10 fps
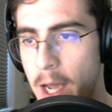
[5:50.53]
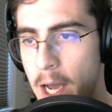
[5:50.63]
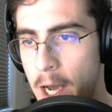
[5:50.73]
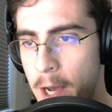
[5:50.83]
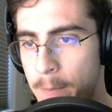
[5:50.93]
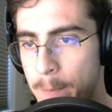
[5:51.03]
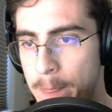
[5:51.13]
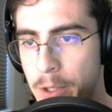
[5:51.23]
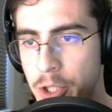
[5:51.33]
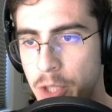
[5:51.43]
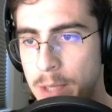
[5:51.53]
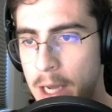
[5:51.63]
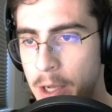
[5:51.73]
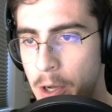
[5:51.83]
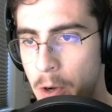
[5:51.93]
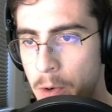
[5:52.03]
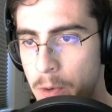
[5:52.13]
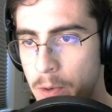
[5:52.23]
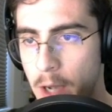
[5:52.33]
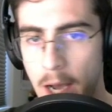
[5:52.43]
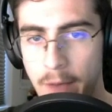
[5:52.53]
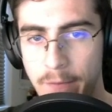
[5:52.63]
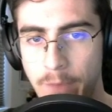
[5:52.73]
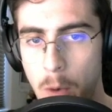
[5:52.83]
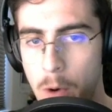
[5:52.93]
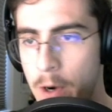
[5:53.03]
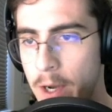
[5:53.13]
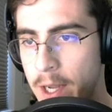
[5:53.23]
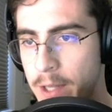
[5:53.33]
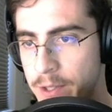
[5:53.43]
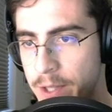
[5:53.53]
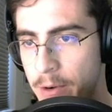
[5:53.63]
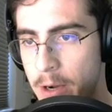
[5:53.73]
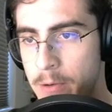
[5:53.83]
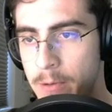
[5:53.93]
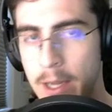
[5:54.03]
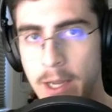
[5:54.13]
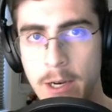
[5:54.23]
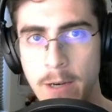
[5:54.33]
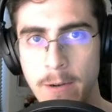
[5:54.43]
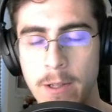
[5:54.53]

um, GPIO uh, 4 and 0 right here.